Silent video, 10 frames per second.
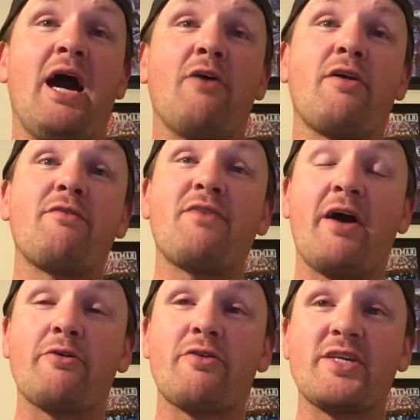How they
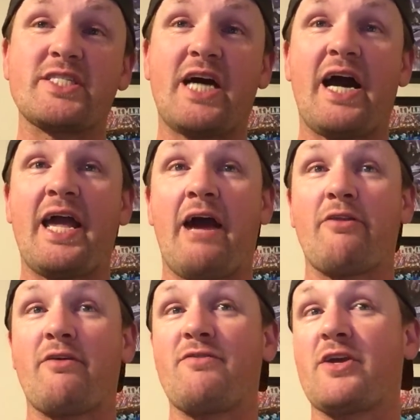found this guy, how
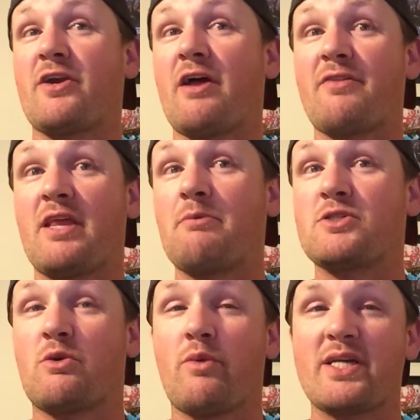they figured out that he
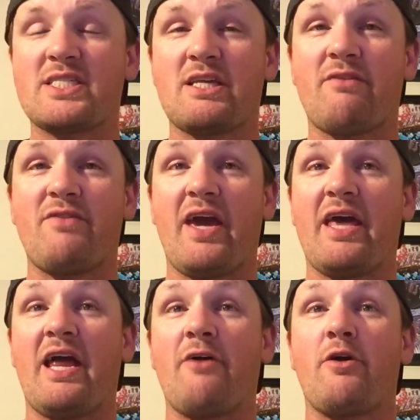was a wrestling
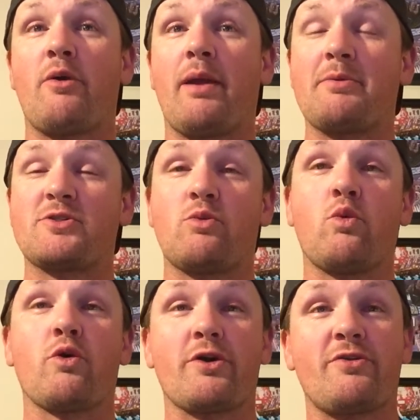fan, how they were able to
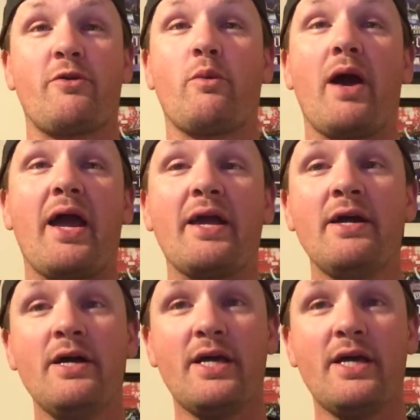work their way